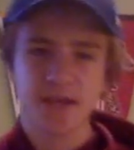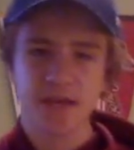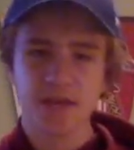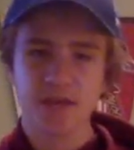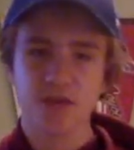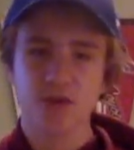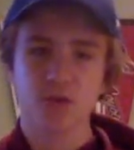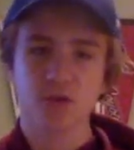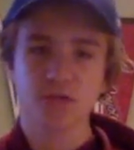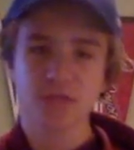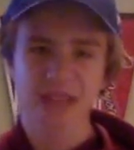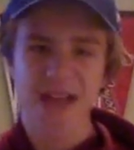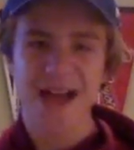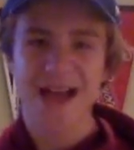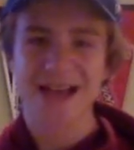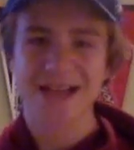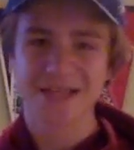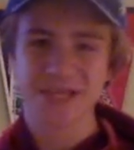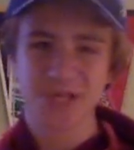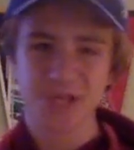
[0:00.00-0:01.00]
your
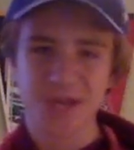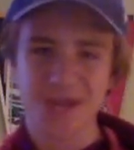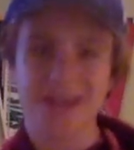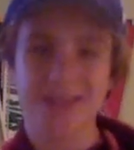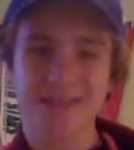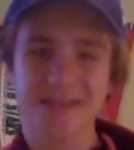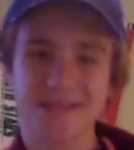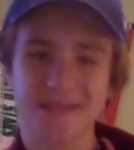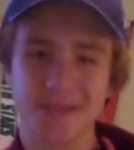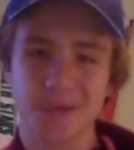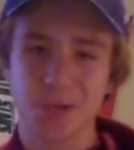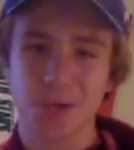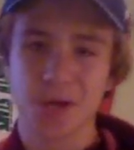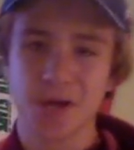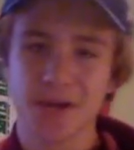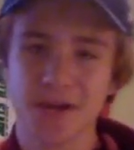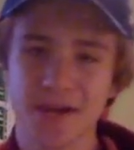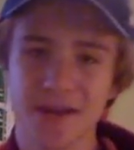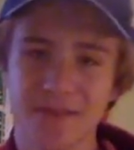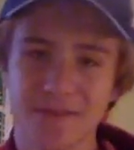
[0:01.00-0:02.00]
last chance to try
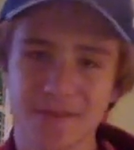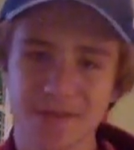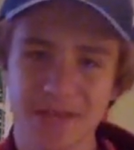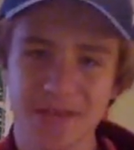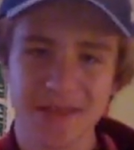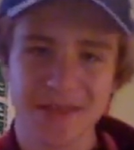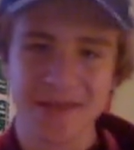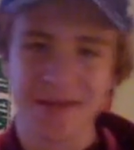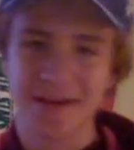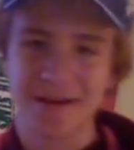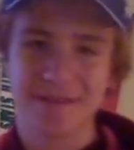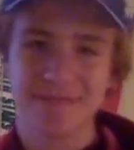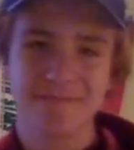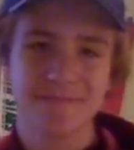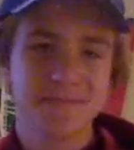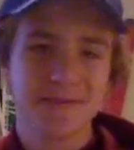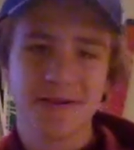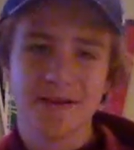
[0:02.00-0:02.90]
and get him a Stanley Cup.